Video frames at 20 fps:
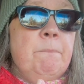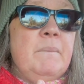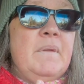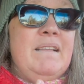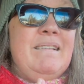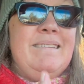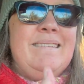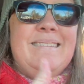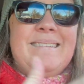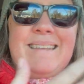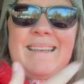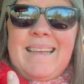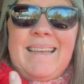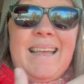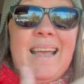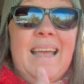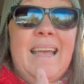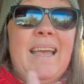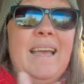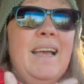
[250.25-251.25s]

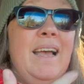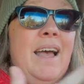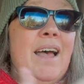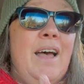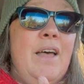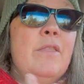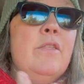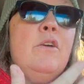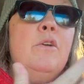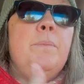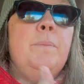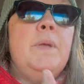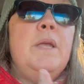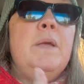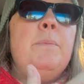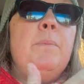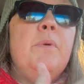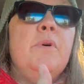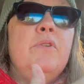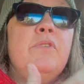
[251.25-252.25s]
seeing other
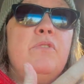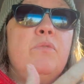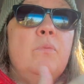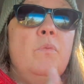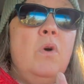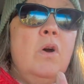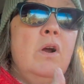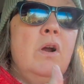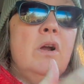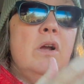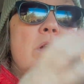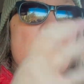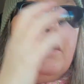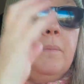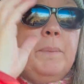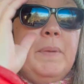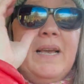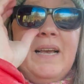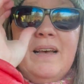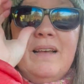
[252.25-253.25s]
people's work,
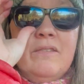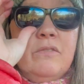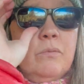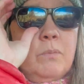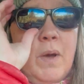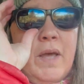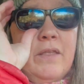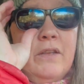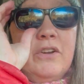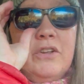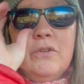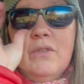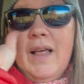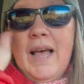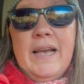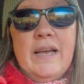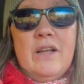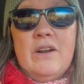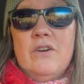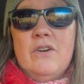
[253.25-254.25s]
because whether you
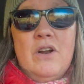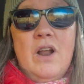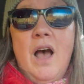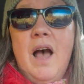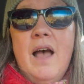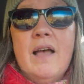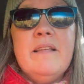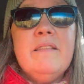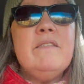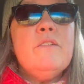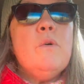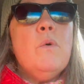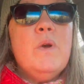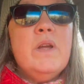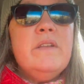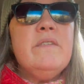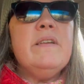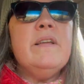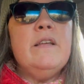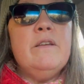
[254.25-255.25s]
like it or not, it's
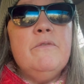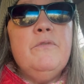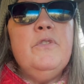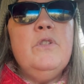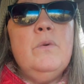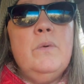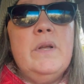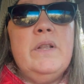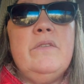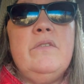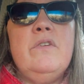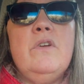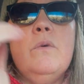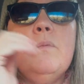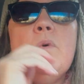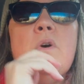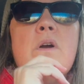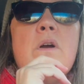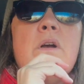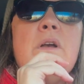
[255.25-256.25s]
going to influence your
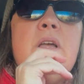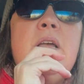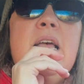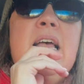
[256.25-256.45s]
work.